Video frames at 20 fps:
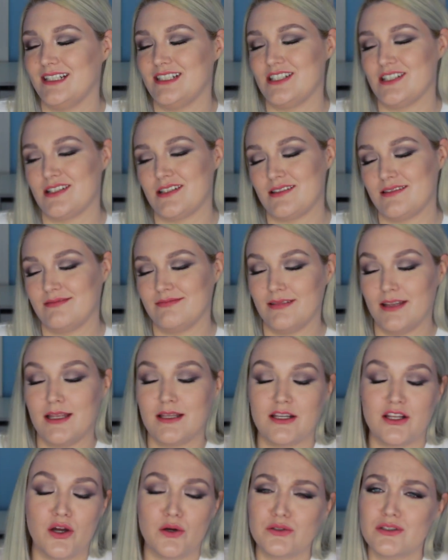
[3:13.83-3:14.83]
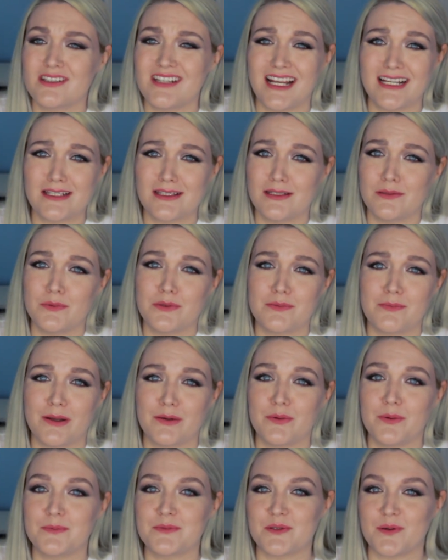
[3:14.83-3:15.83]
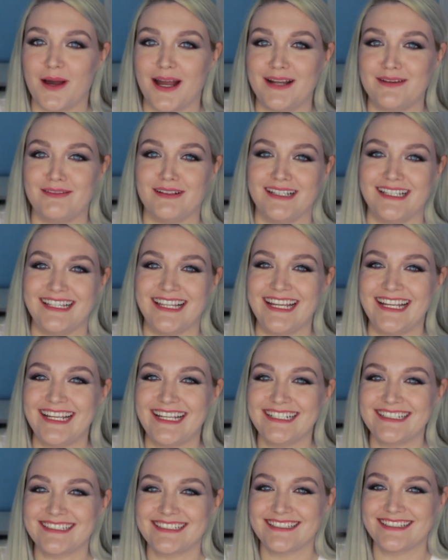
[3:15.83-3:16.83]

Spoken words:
it goes nicely with my room, so I really like it.